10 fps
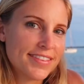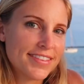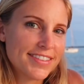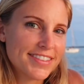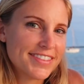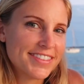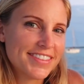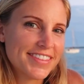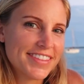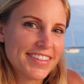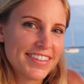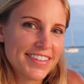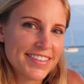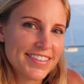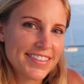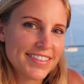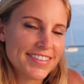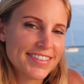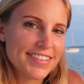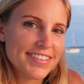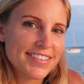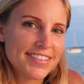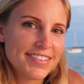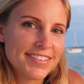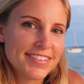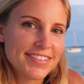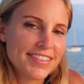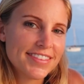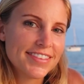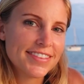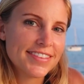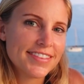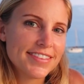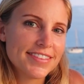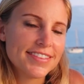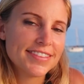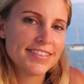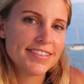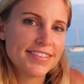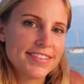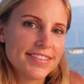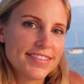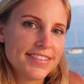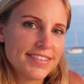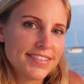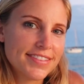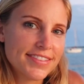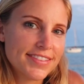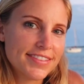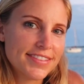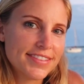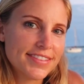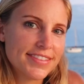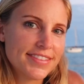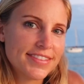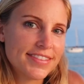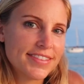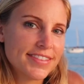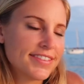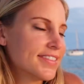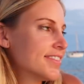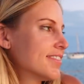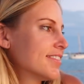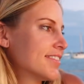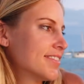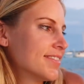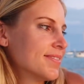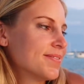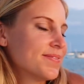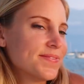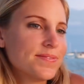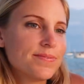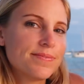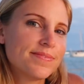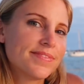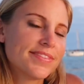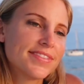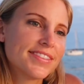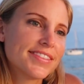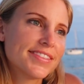The person shown says nothing.